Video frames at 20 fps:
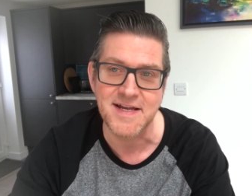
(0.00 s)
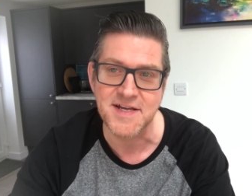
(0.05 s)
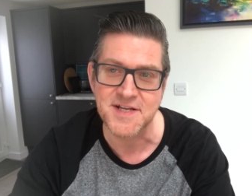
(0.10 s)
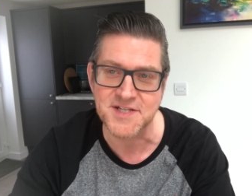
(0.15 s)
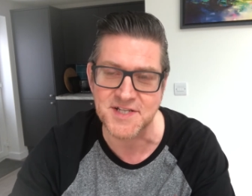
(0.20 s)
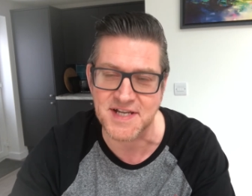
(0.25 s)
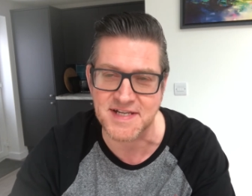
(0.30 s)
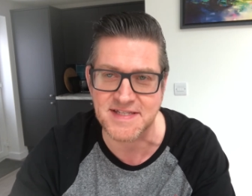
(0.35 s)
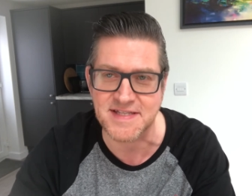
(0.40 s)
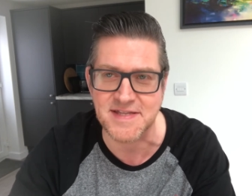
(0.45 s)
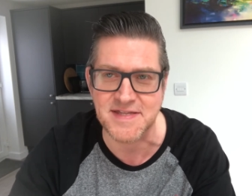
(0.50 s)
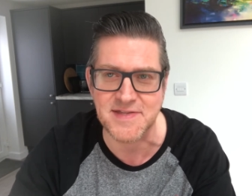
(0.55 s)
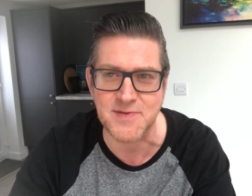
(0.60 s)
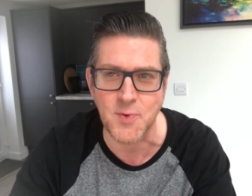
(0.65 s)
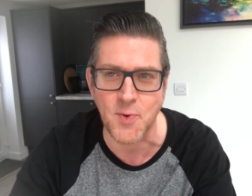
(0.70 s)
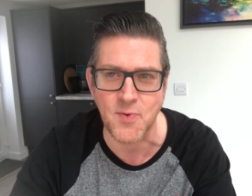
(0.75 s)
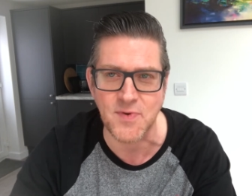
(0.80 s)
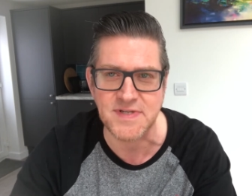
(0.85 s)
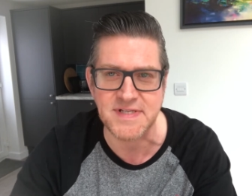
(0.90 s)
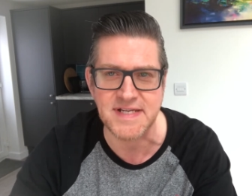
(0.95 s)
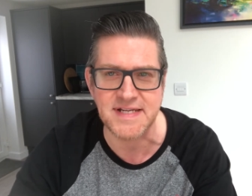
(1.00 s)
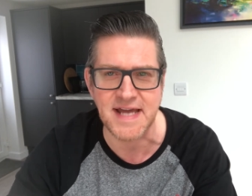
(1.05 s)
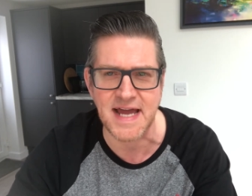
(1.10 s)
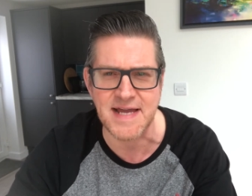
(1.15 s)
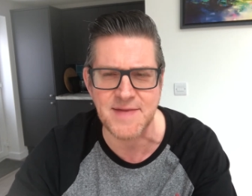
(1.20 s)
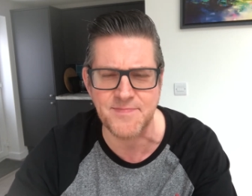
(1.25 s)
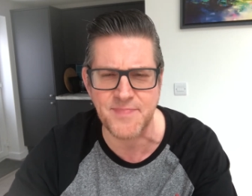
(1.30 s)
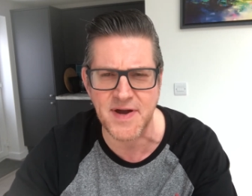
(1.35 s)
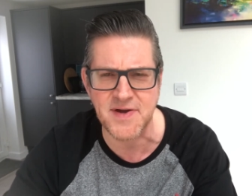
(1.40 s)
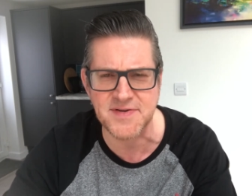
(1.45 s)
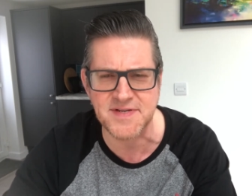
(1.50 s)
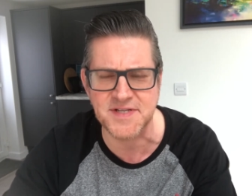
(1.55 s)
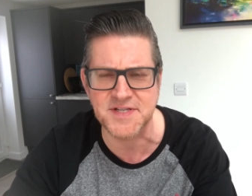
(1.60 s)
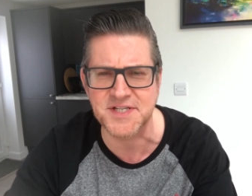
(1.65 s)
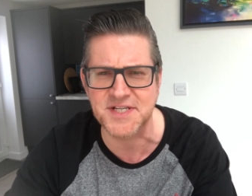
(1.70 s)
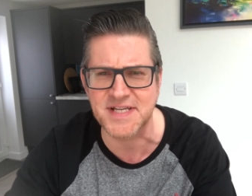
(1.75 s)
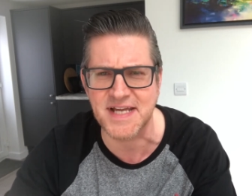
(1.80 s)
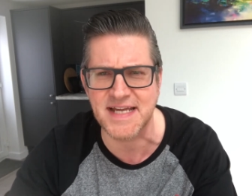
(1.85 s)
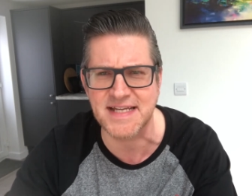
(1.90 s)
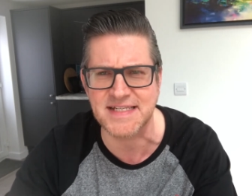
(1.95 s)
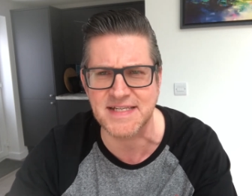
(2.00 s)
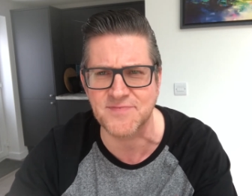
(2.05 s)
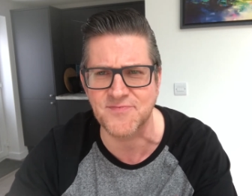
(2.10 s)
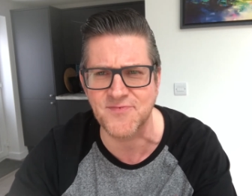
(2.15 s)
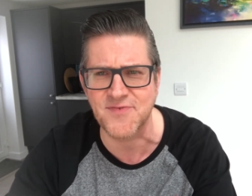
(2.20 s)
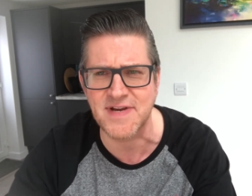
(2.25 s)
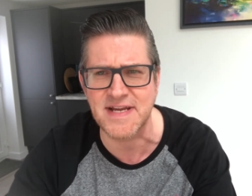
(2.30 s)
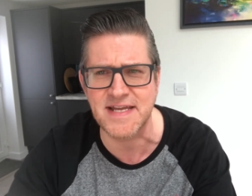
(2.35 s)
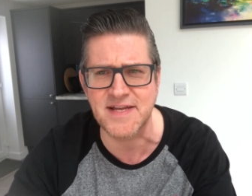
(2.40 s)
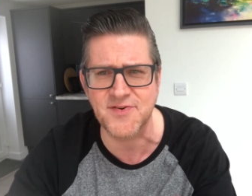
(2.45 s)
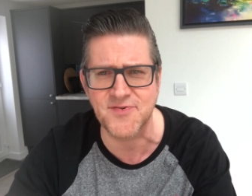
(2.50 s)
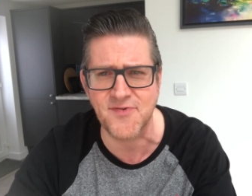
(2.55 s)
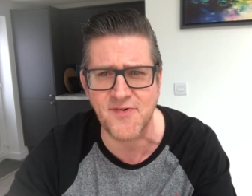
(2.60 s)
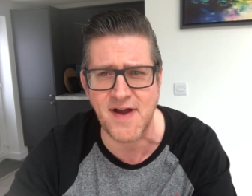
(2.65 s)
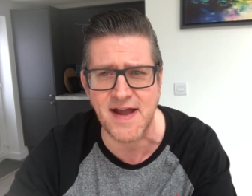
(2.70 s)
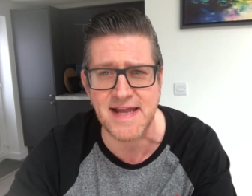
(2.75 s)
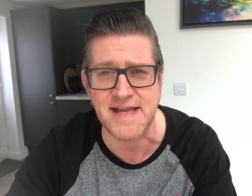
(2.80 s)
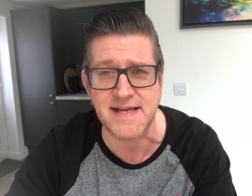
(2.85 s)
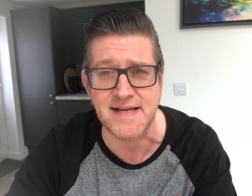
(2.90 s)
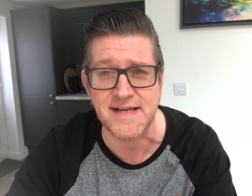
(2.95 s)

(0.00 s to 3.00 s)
Just a Thought today. Boden shares some really great